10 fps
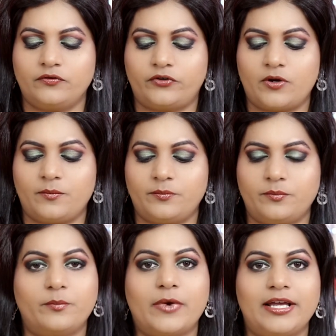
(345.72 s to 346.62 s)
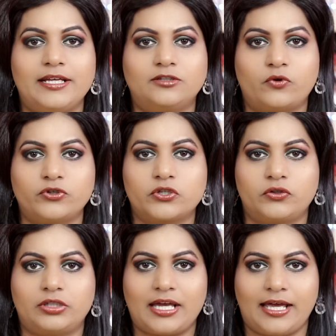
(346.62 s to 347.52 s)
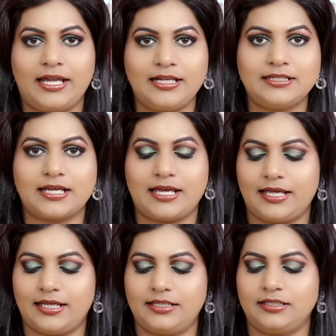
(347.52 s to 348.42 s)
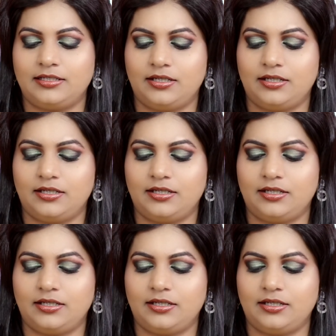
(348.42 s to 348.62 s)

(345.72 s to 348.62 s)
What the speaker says: from my swatches on the hands and